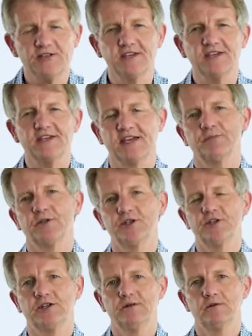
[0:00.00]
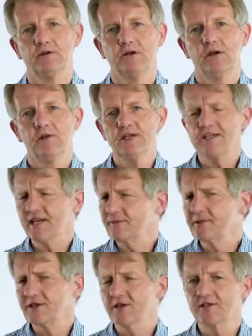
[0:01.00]
Thinking episode. These
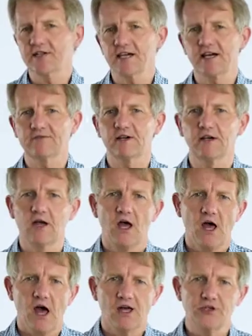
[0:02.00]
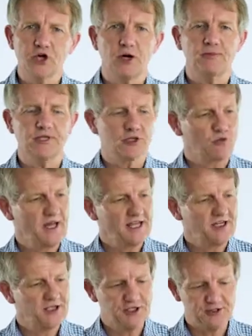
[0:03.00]
episodes cover topics
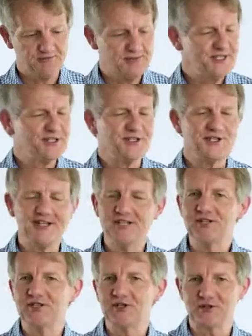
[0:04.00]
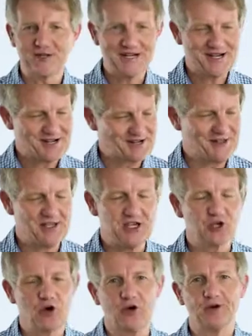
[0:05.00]
related to business, industry and the
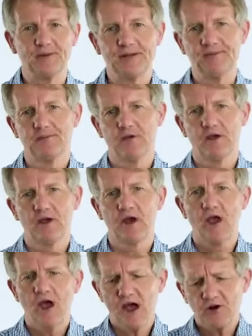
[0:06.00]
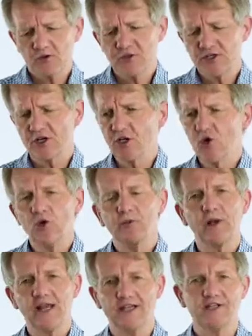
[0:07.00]
economy, and also your
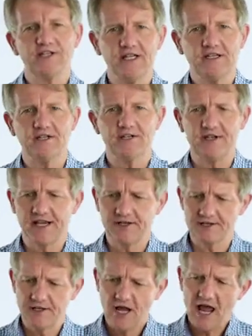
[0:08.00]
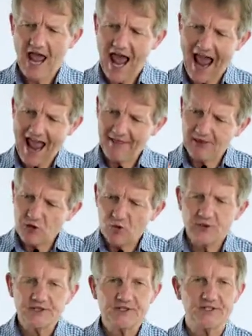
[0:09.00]
place in it and the
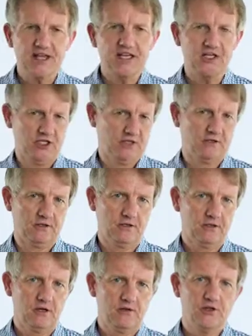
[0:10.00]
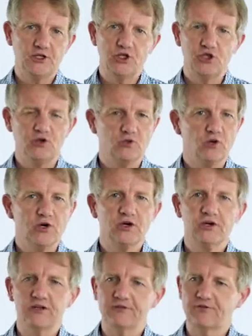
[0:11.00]
organisation that you
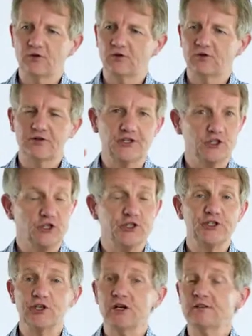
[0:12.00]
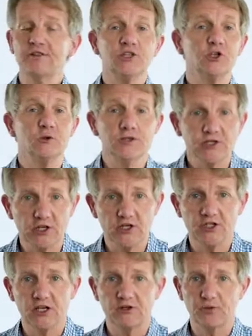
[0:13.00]
work for, that you serve, that you're
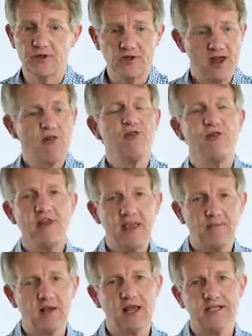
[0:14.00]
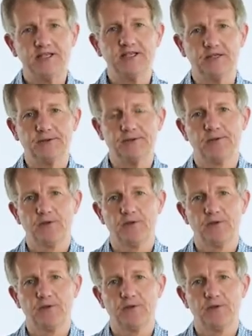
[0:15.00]
associated with, their place in it,